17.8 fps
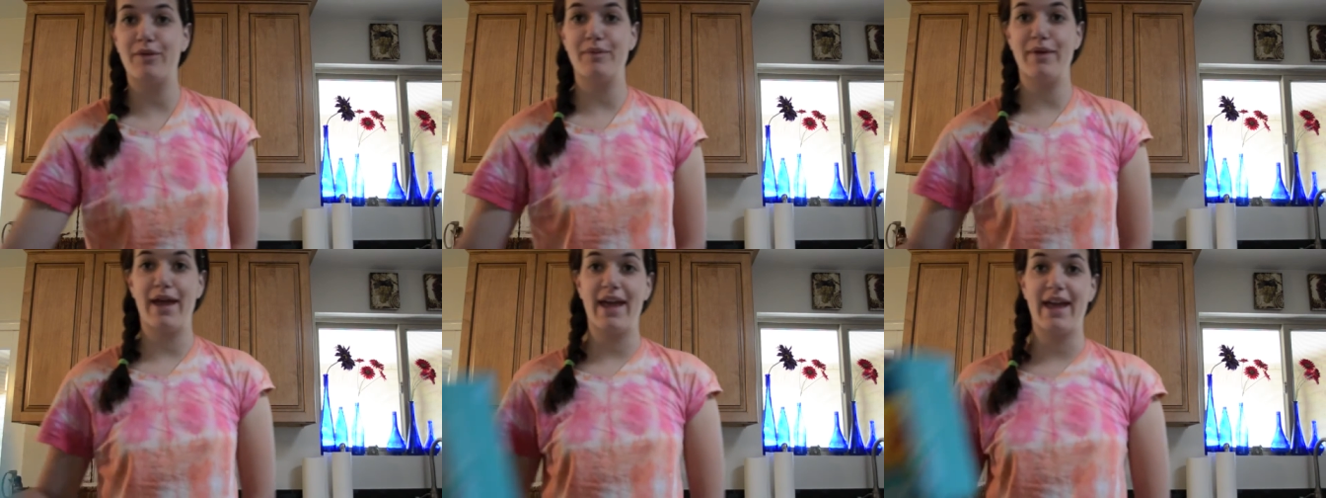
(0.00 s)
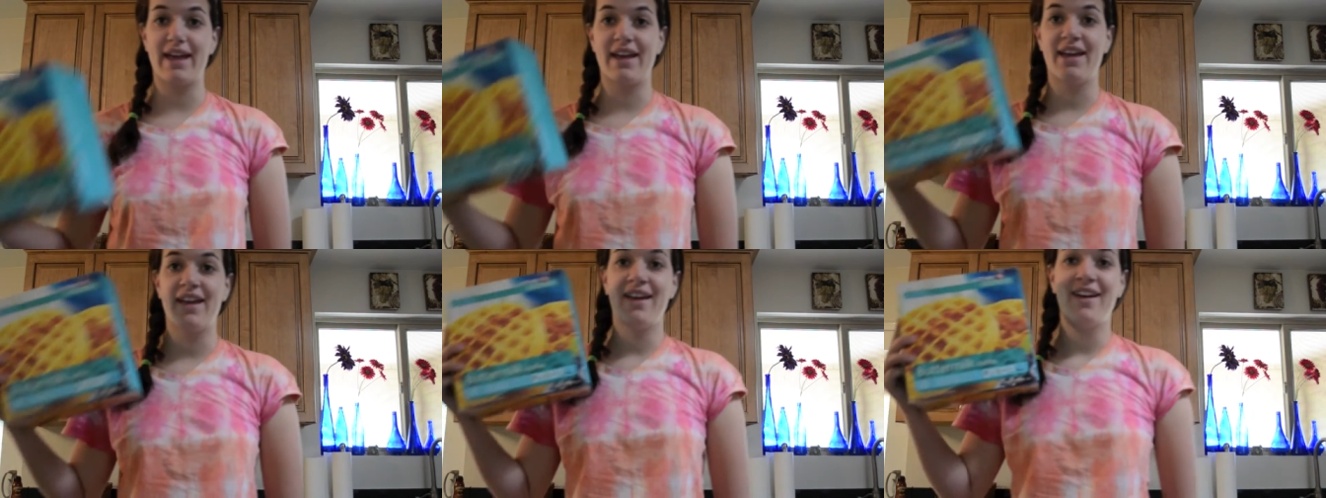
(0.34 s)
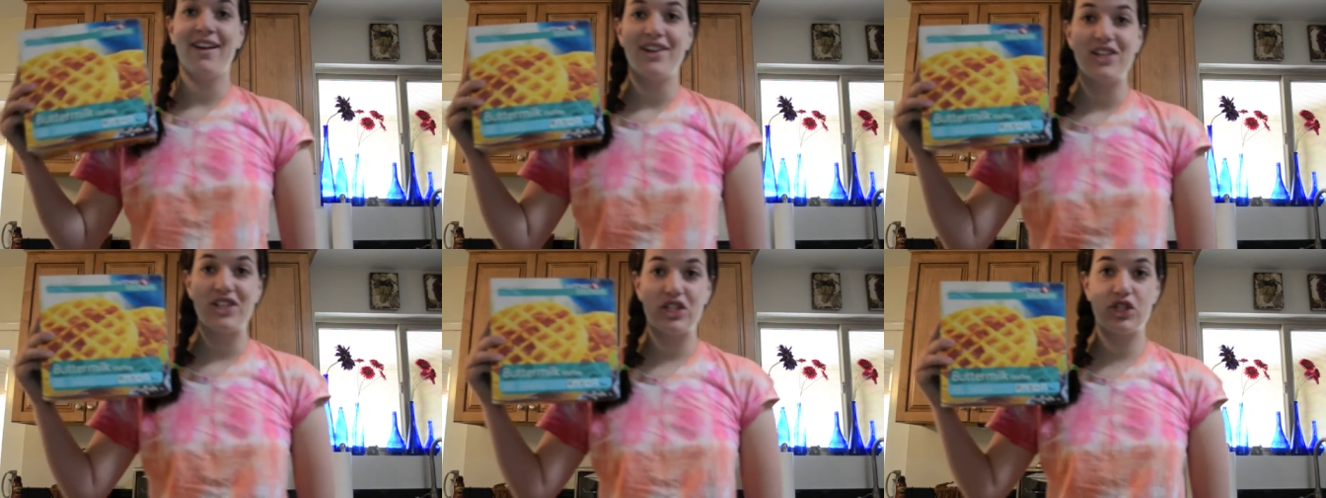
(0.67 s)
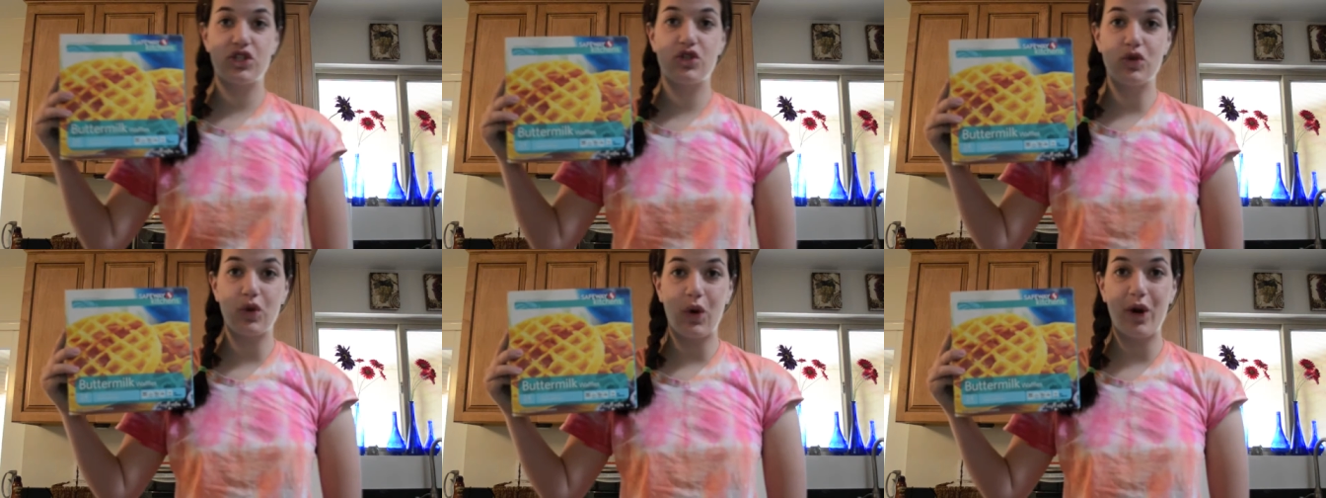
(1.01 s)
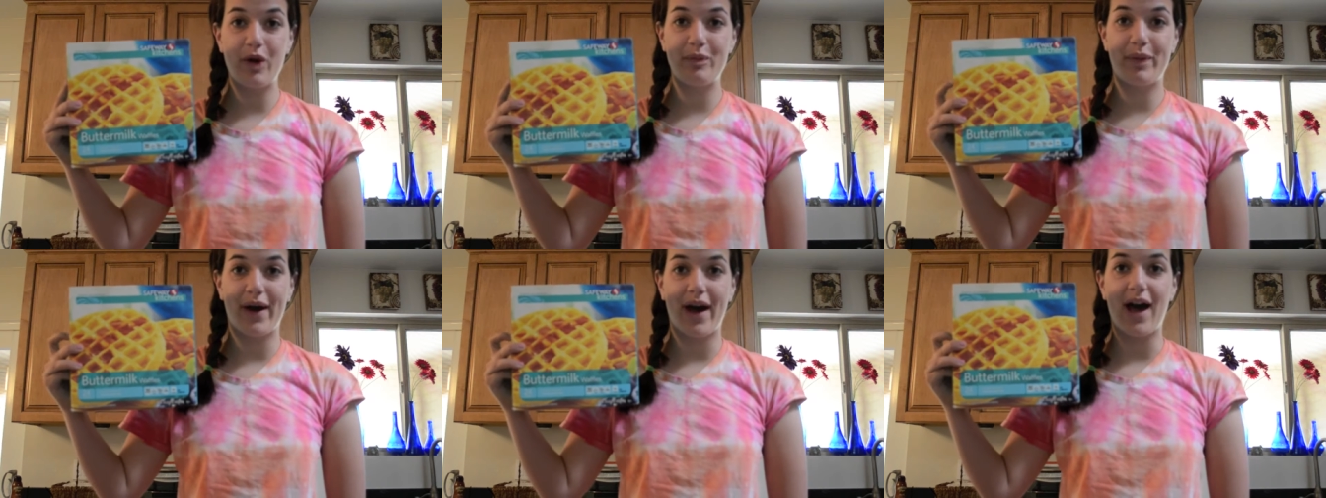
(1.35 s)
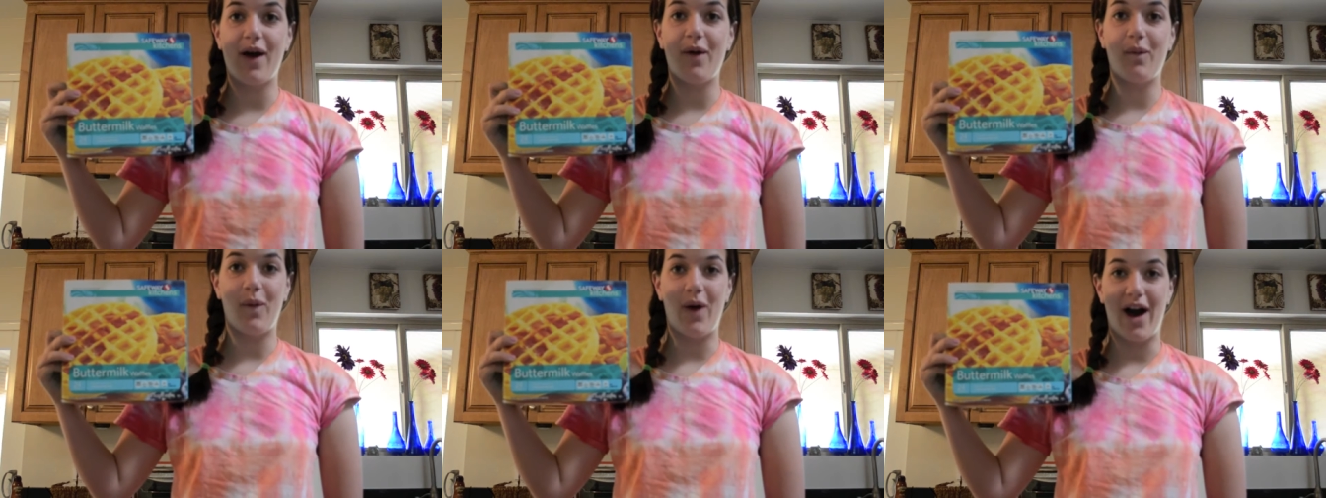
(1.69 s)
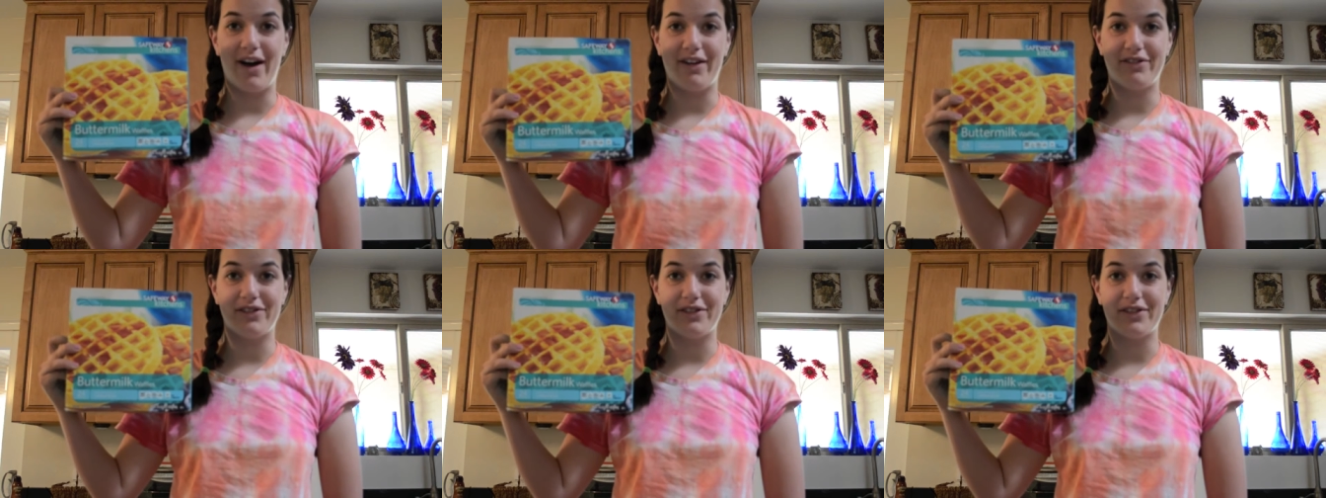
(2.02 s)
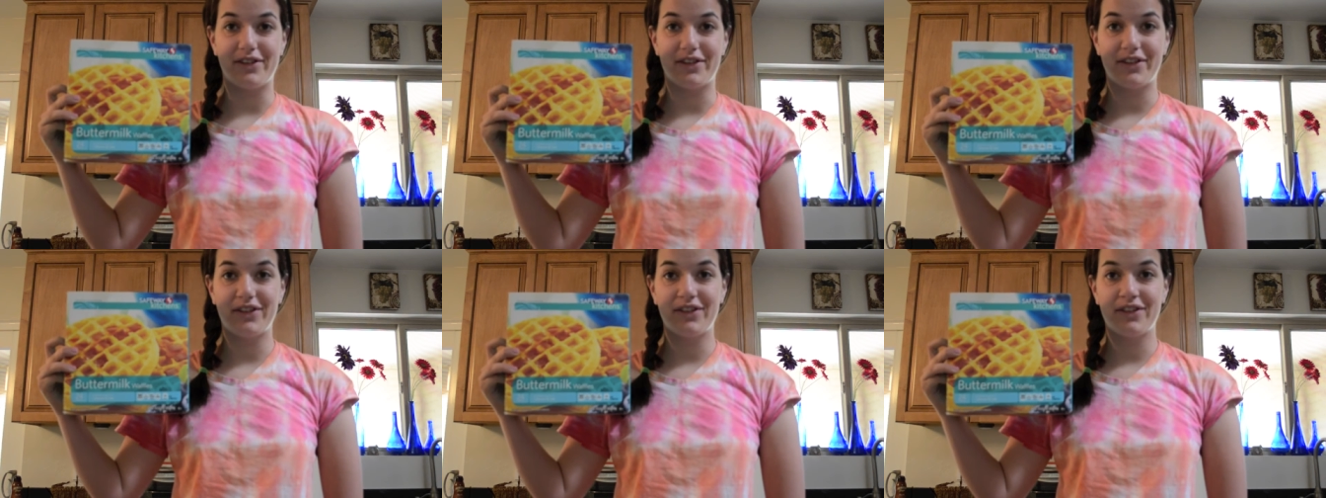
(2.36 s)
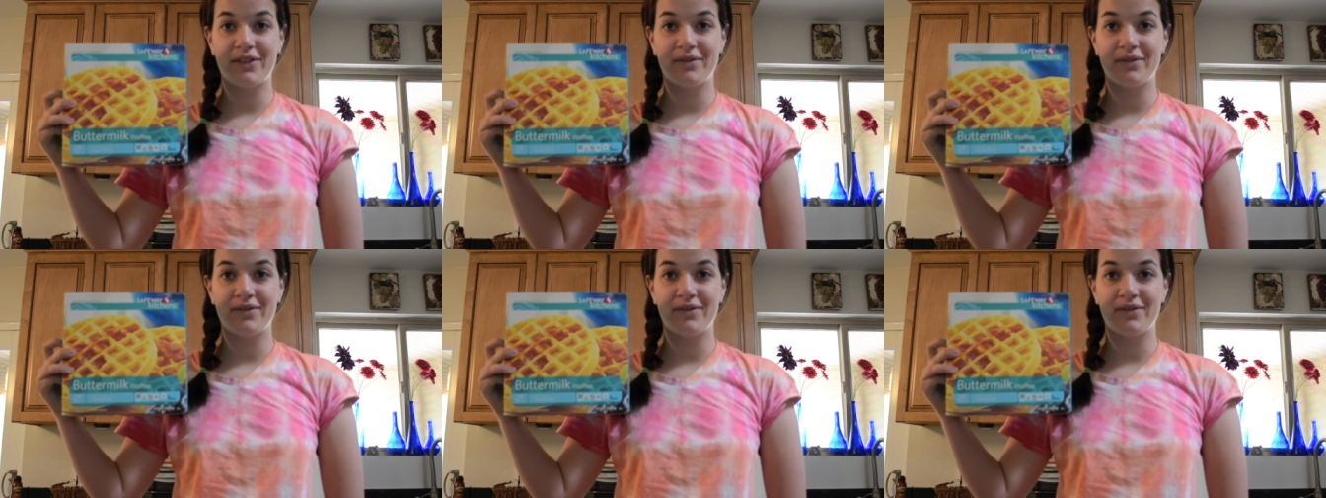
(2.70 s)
to make store-bought waffles.